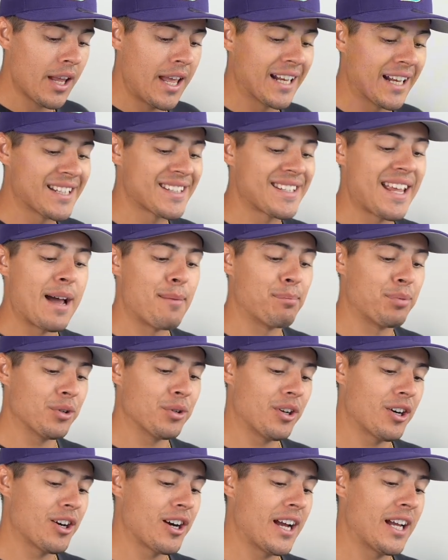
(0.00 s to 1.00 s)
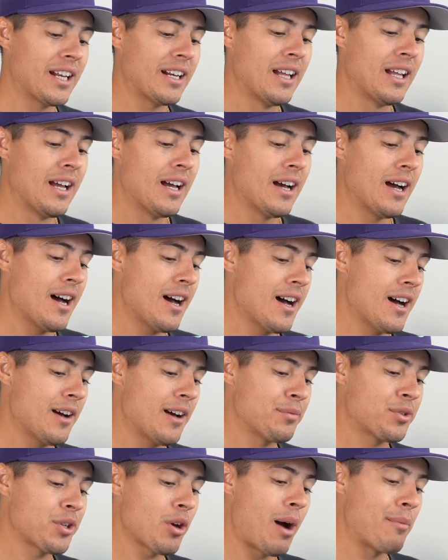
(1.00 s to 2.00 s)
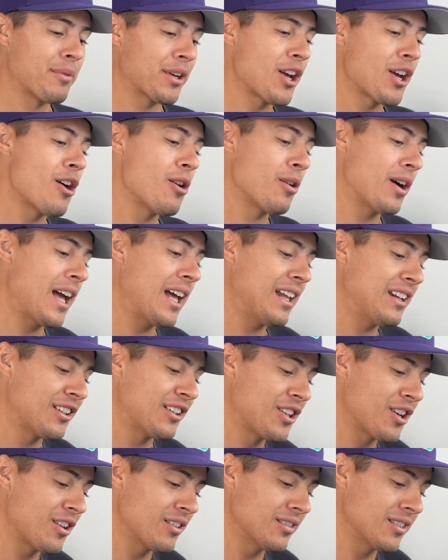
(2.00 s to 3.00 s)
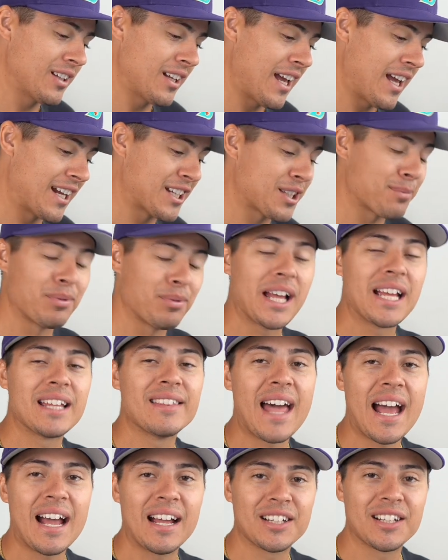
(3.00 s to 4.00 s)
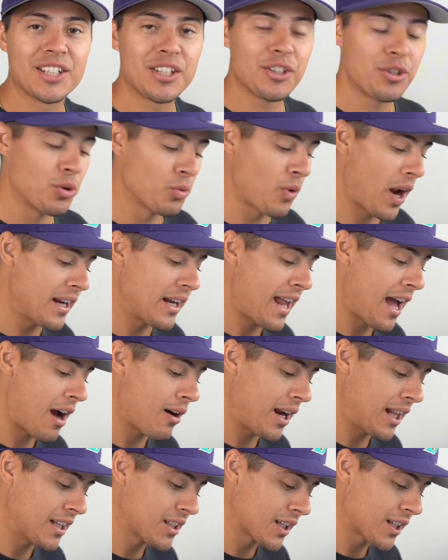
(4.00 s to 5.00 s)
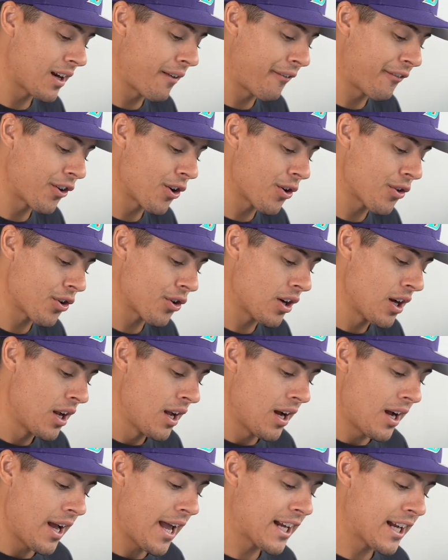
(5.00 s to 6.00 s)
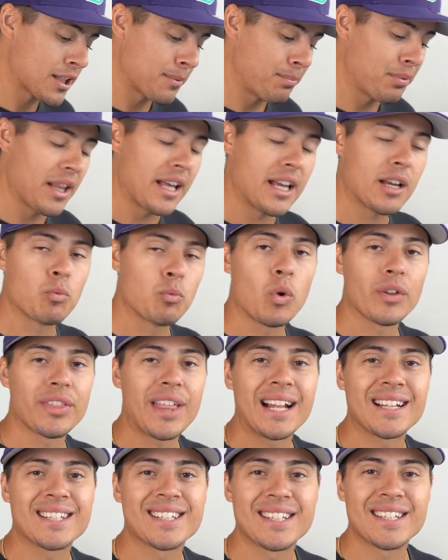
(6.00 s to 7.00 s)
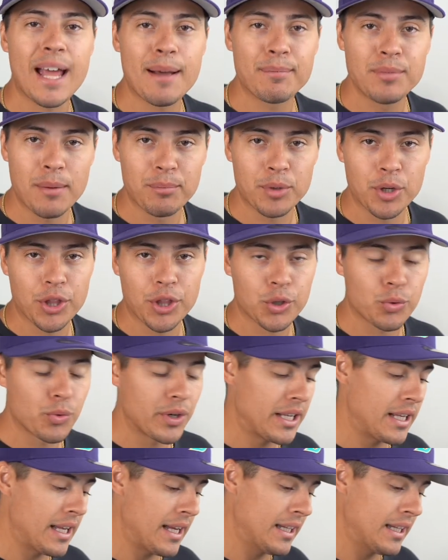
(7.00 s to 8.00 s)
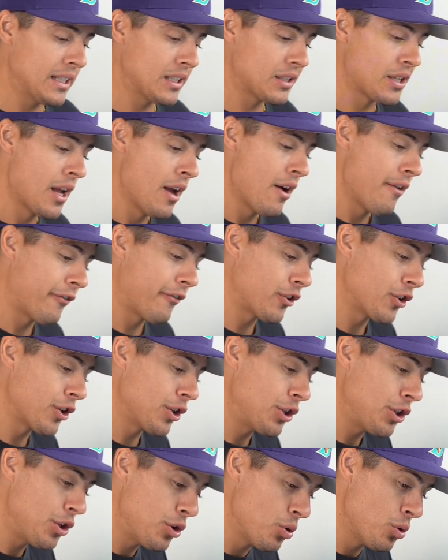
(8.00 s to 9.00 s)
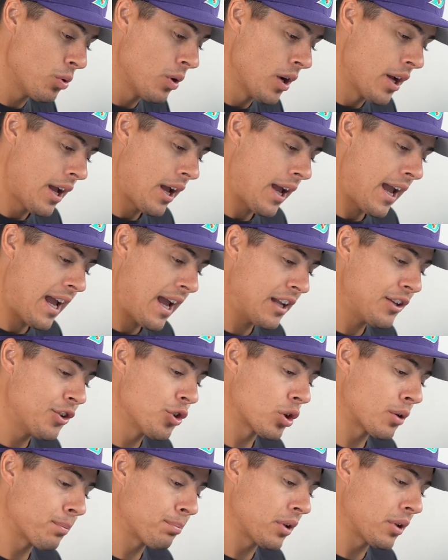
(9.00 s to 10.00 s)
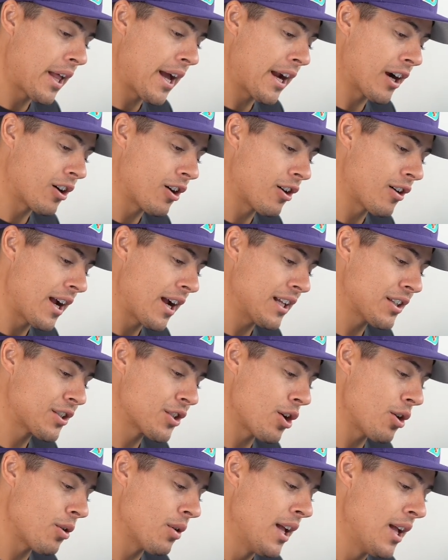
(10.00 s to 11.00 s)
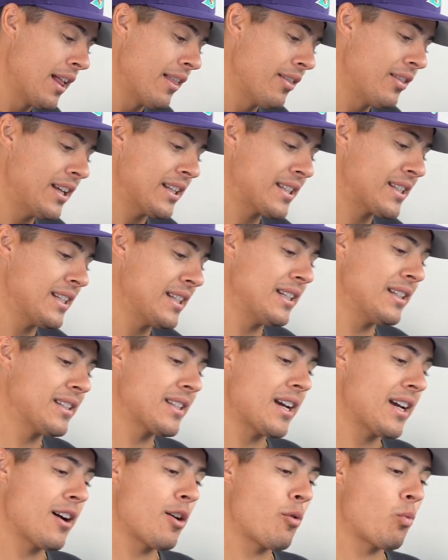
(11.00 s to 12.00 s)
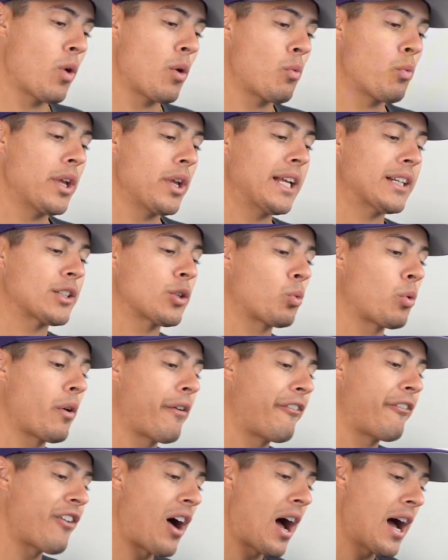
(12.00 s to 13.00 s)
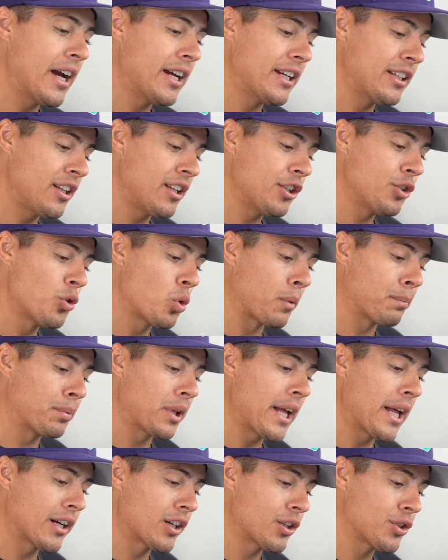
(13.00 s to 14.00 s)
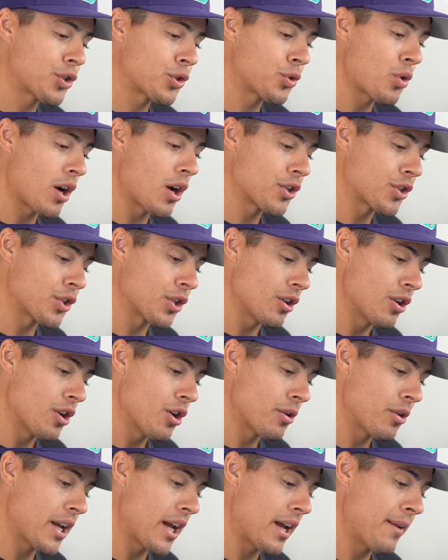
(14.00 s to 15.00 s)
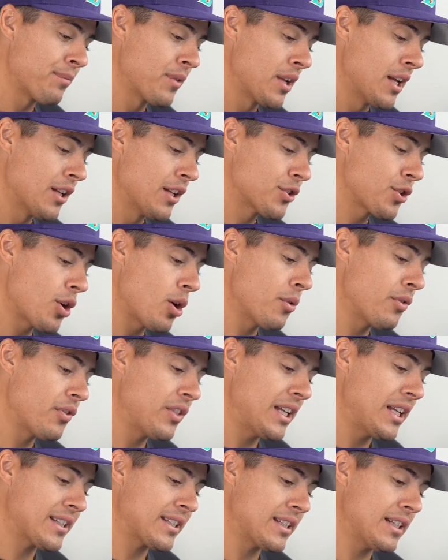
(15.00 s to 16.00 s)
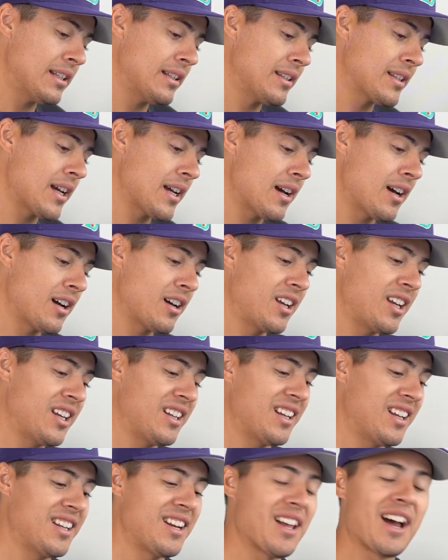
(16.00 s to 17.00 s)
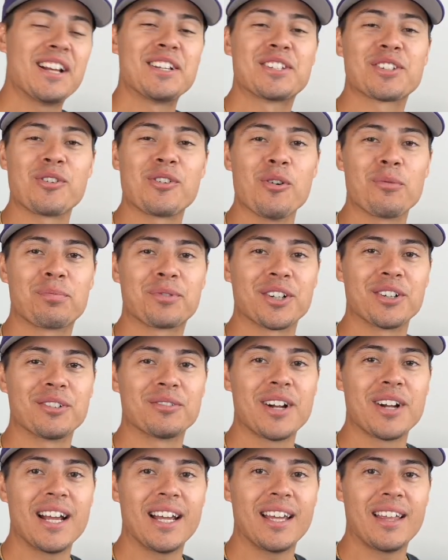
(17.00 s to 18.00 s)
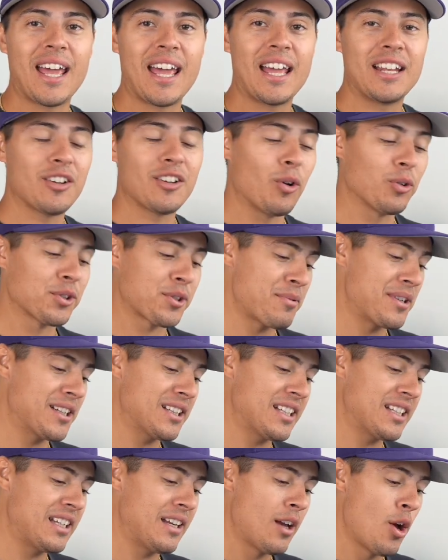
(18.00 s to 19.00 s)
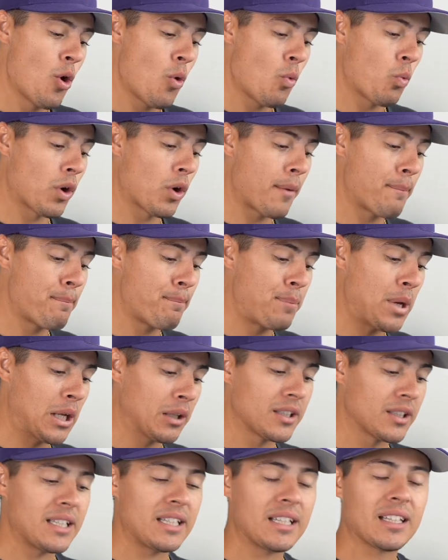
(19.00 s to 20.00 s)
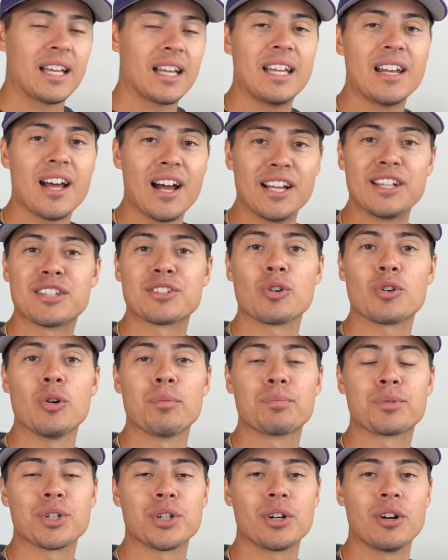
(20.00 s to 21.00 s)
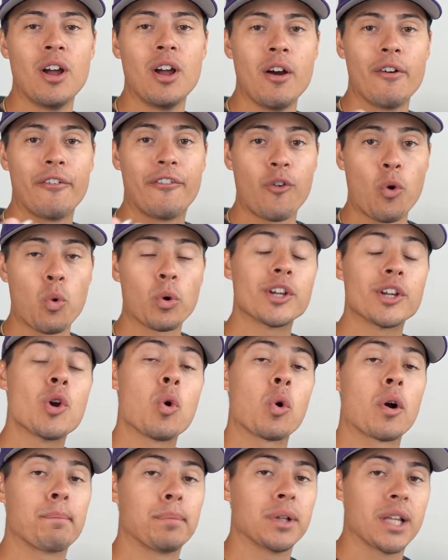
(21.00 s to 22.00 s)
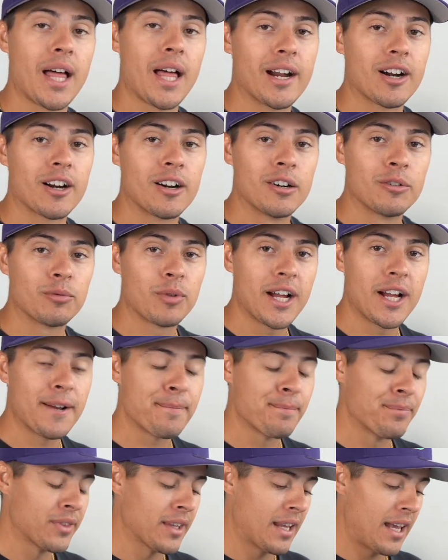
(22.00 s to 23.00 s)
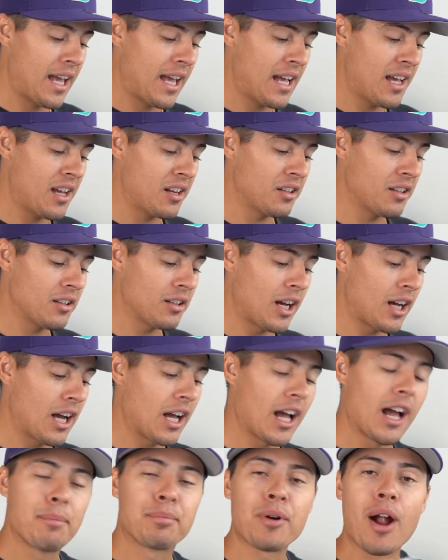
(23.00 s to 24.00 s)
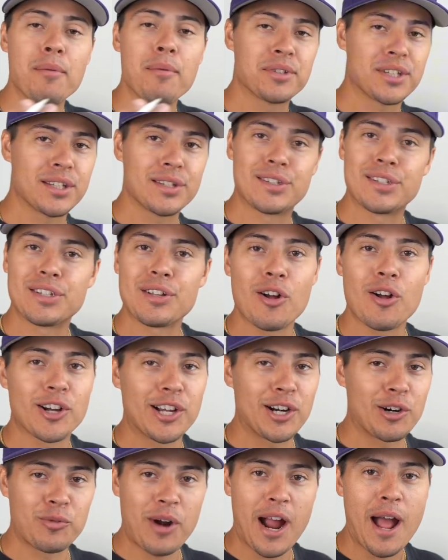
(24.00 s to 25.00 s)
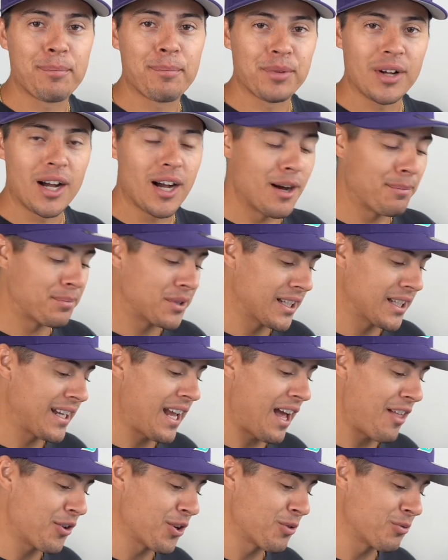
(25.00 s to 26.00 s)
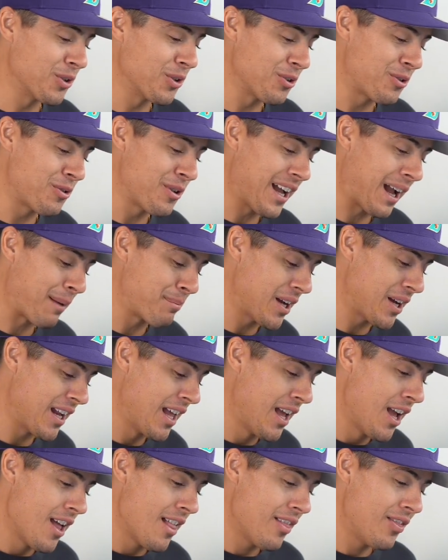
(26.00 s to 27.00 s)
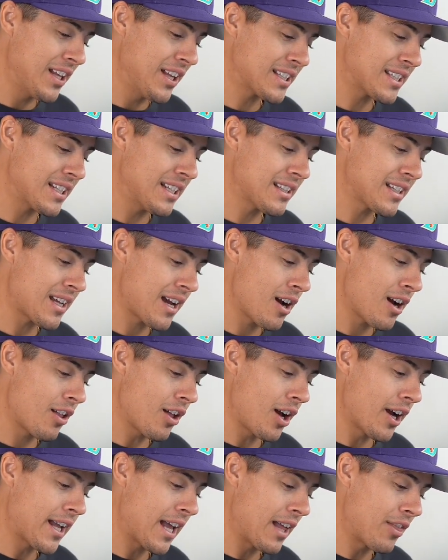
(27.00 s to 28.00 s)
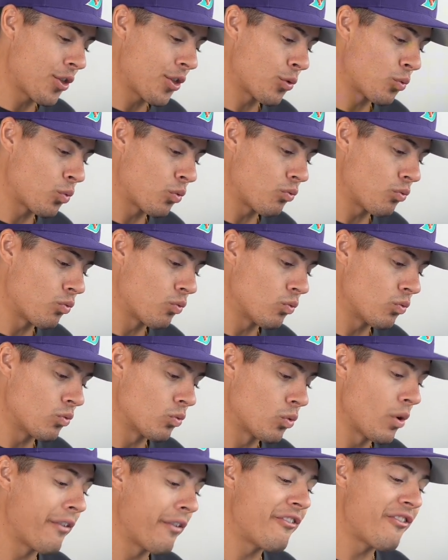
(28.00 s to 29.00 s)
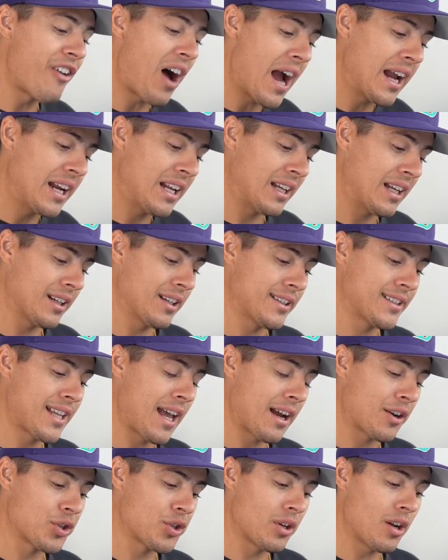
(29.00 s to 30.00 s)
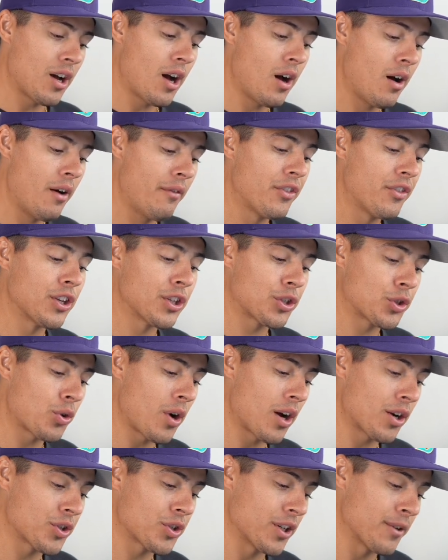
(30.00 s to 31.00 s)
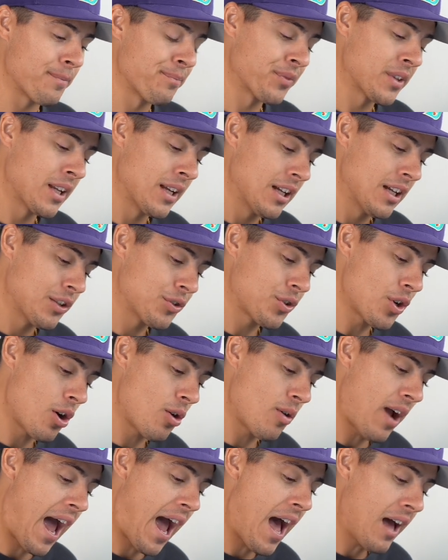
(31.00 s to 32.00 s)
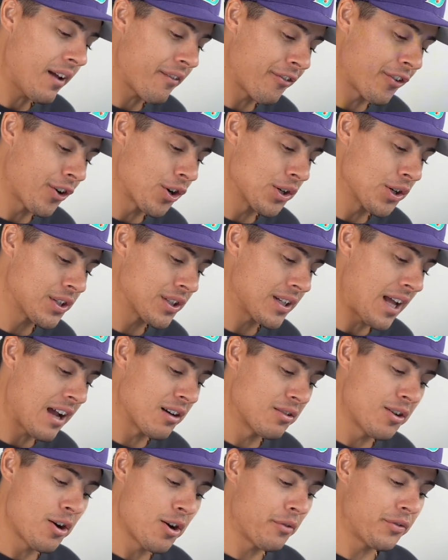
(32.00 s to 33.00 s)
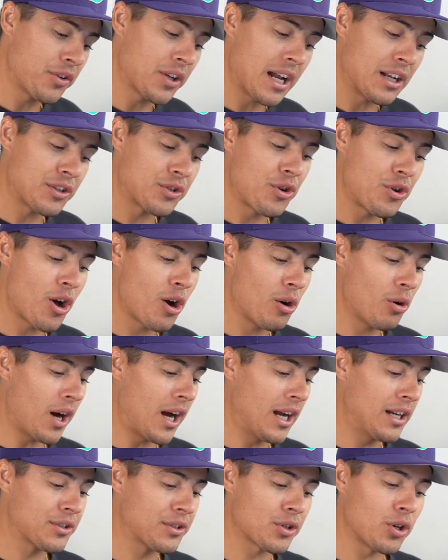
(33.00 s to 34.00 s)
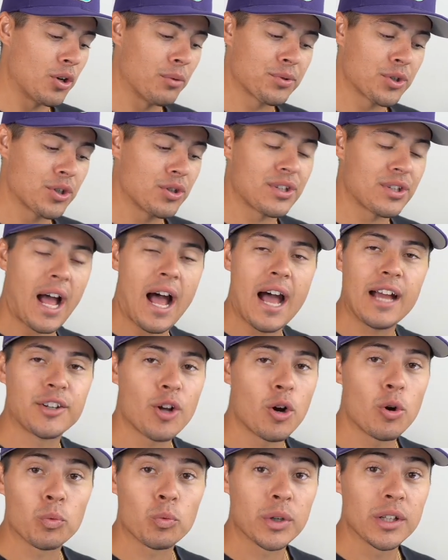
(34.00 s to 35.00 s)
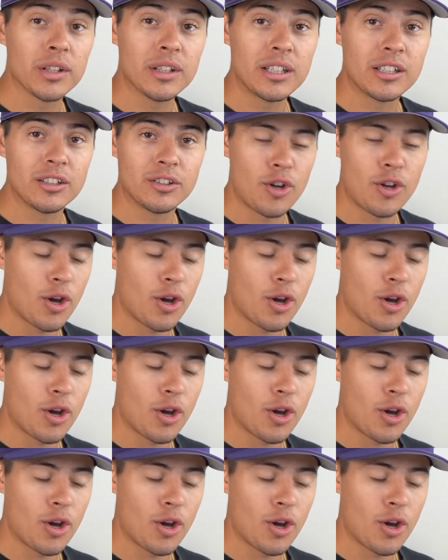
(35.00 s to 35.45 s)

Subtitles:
example, all right? So I'm going to go and explain that to you right now, and it's going to further explain what that step number three is for you and your player, all right? So this is when we get to refine your player's structure, okay? So this is an ice sculpture, right? And ultimately, we're building an ice sculpture for your player, right? And I promise this is all going to wrap up together real quick, but this is, again, the refining section of the structure. So at first, I don't know if you guys know ice sculptures. I don't really